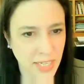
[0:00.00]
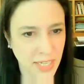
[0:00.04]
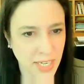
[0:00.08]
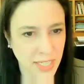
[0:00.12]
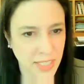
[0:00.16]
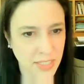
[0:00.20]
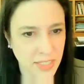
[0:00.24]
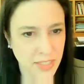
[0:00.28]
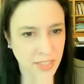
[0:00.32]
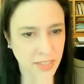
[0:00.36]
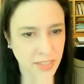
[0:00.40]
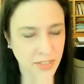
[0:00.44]
I
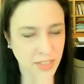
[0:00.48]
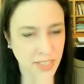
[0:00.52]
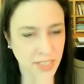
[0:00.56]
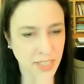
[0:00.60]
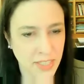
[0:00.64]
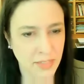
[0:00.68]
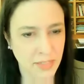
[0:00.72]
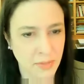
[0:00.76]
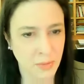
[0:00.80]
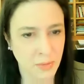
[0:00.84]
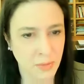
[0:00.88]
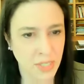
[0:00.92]
can do
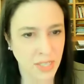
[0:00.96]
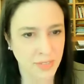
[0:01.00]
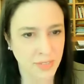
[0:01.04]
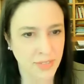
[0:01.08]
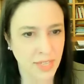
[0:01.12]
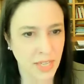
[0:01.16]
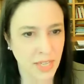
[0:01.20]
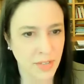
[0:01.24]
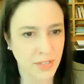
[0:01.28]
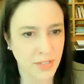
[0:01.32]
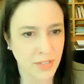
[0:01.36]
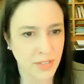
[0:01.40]
it. We're not
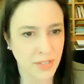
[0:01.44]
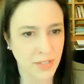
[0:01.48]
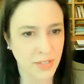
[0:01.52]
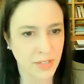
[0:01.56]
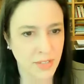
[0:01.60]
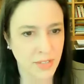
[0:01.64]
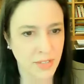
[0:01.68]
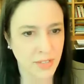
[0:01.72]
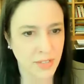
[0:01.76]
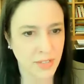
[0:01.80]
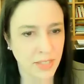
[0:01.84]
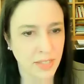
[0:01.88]
that
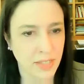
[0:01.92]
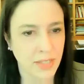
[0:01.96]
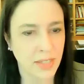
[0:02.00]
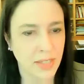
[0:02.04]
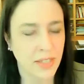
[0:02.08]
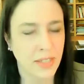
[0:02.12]
different.